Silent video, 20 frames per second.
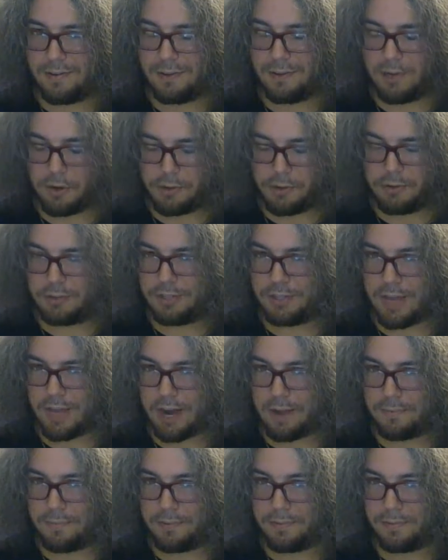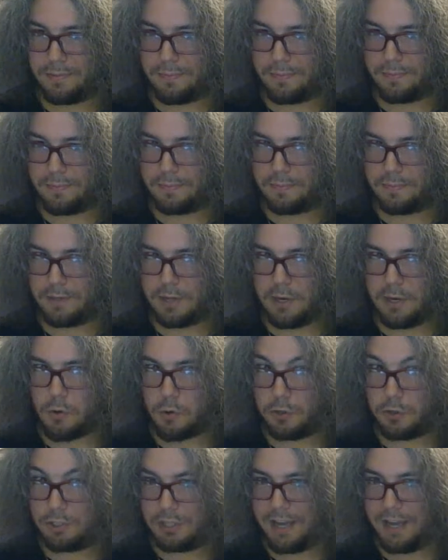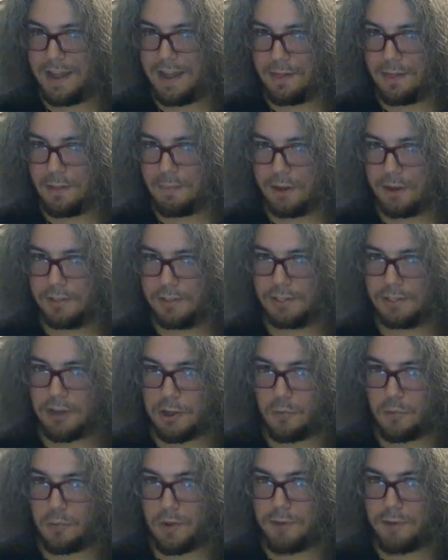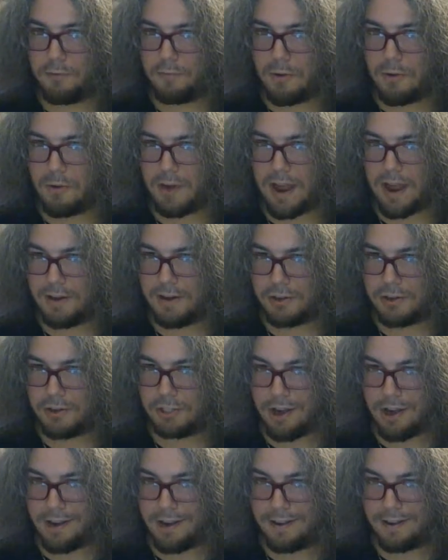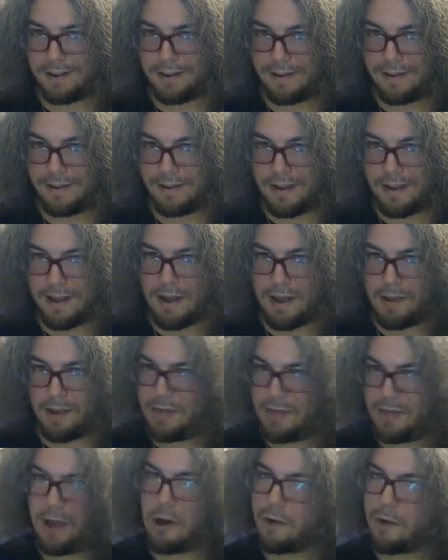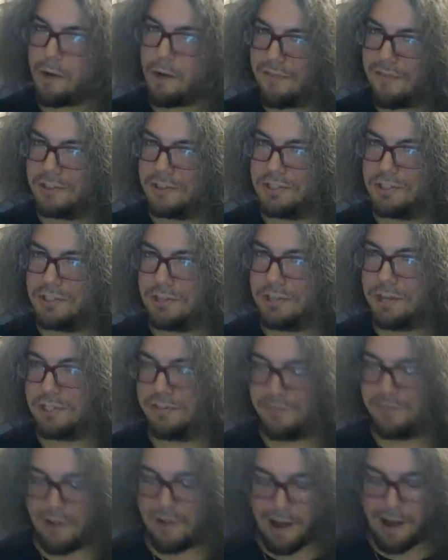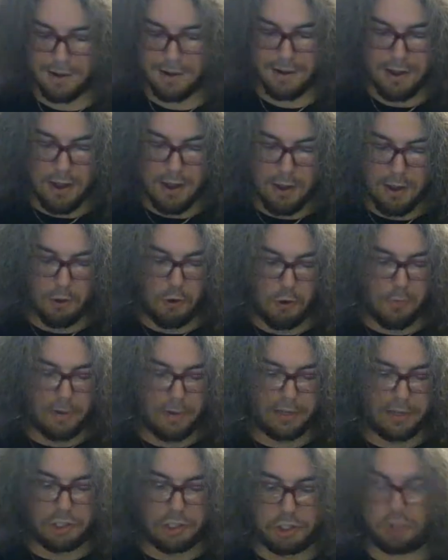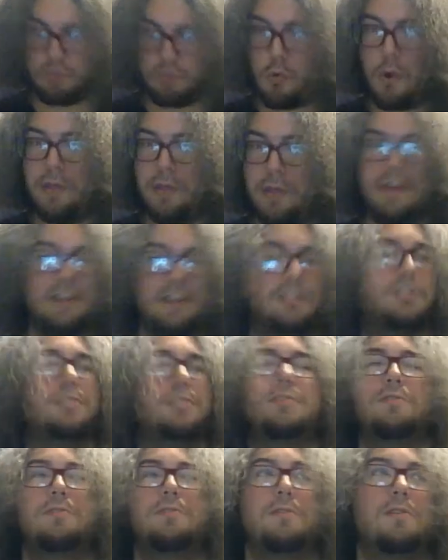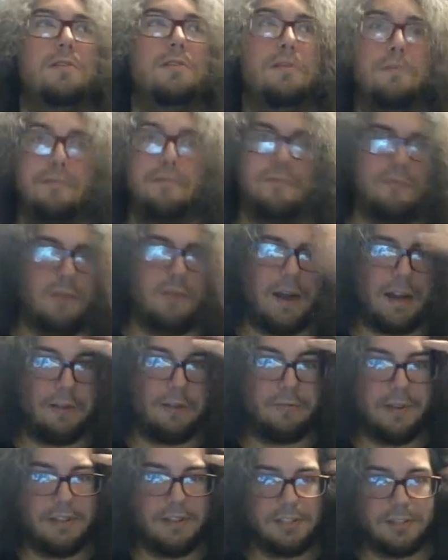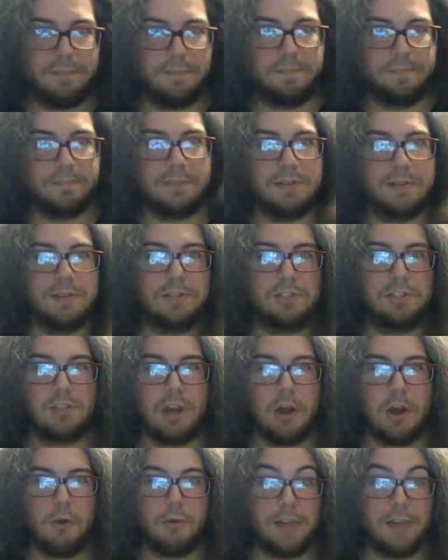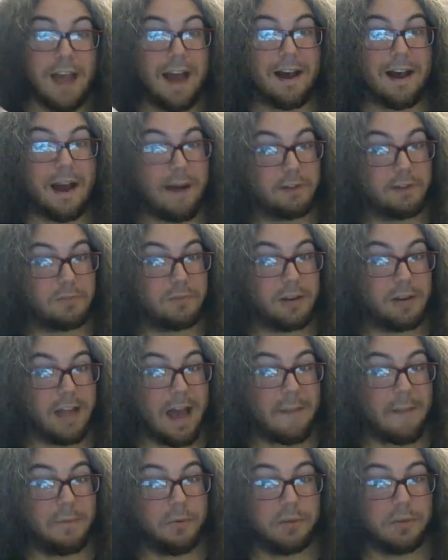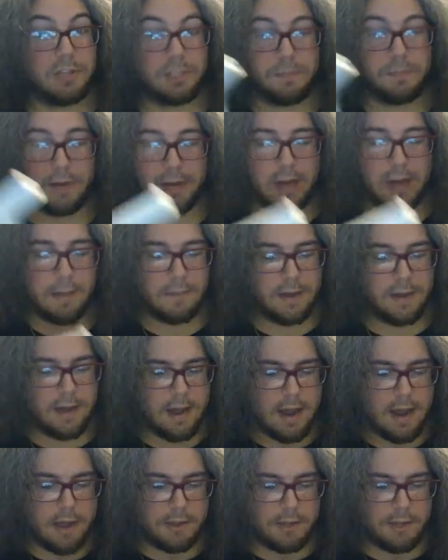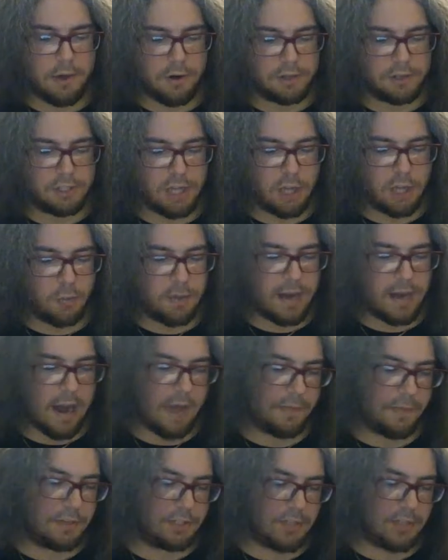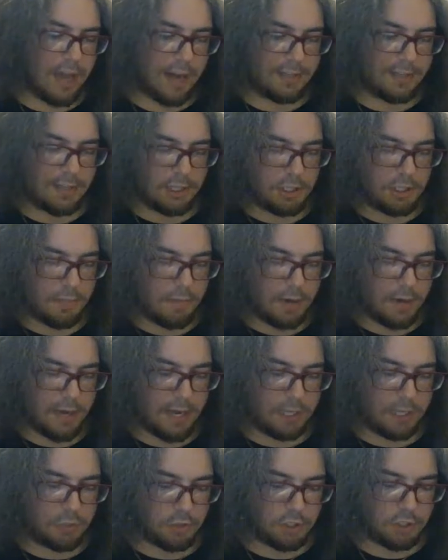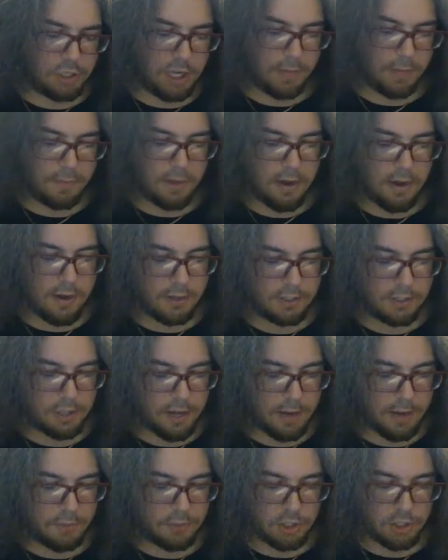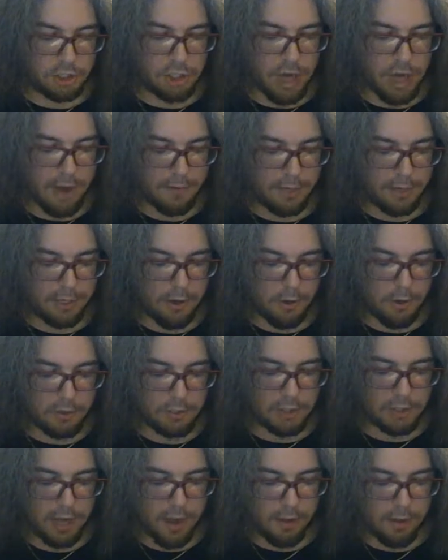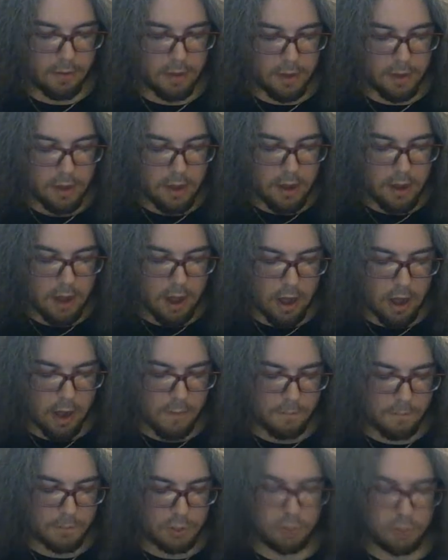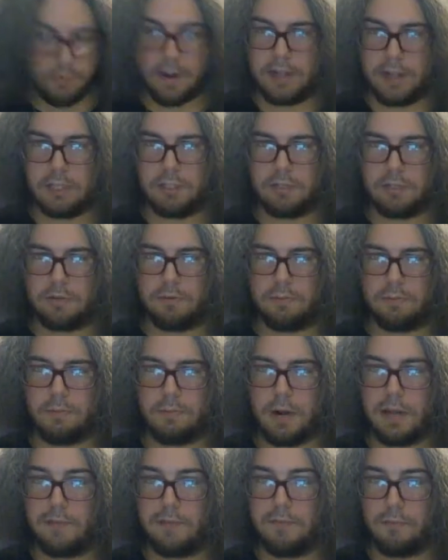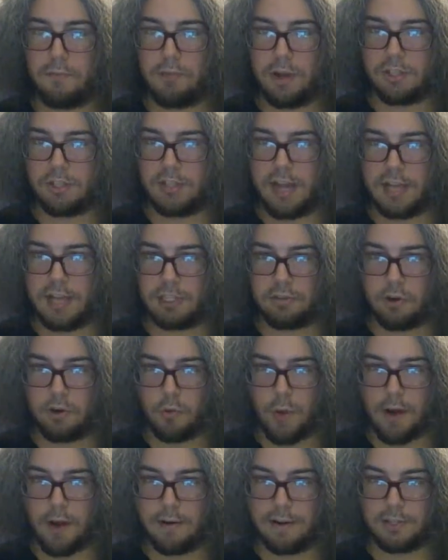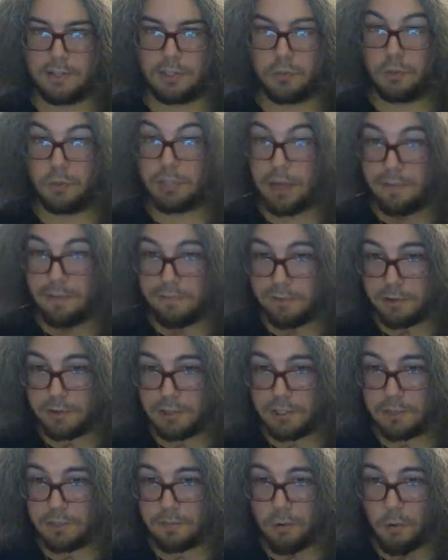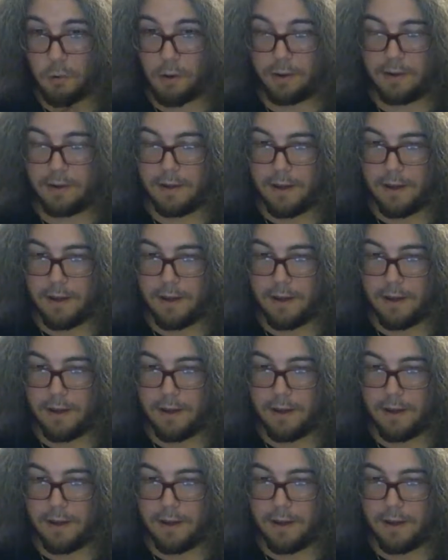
you set up in order to hit the buttons on the Wii Remote and Nunchuck, they all function just fine. Nobody destroyed this for any reason. So, yeah, I was pretty happy with this pickup. The yard sale we got this at is actually pretty interesting because it was a charity yard sale to raise money for breast cancer awareness, which I fully support.